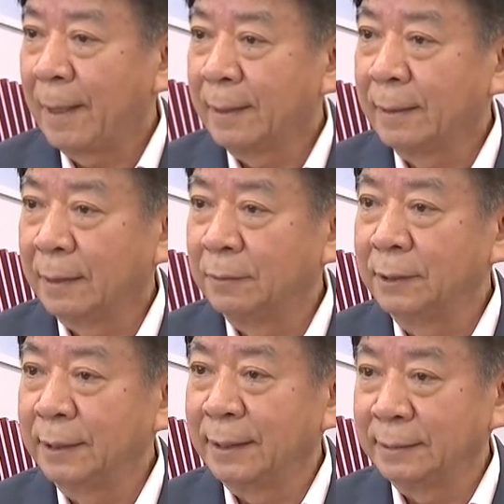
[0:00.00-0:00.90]
Uh, I don't
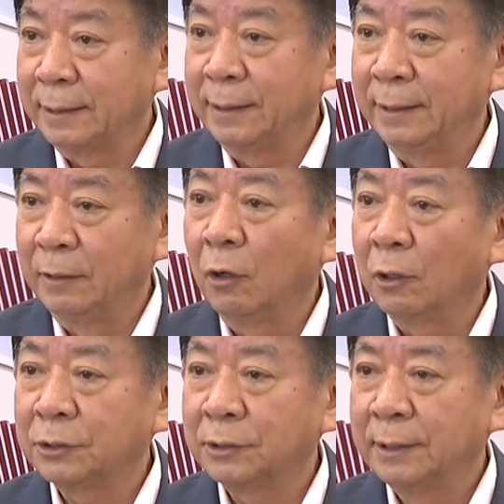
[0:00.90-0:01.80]
think there's any
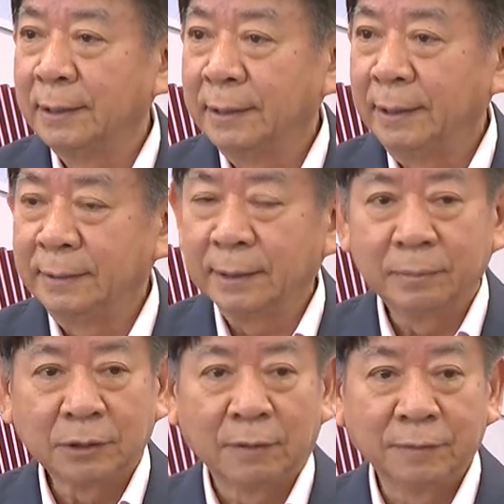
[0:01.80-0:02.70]
loss in
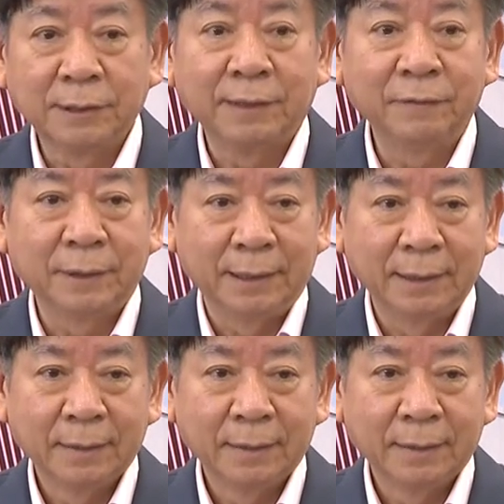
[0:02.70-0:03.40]
terms of safety.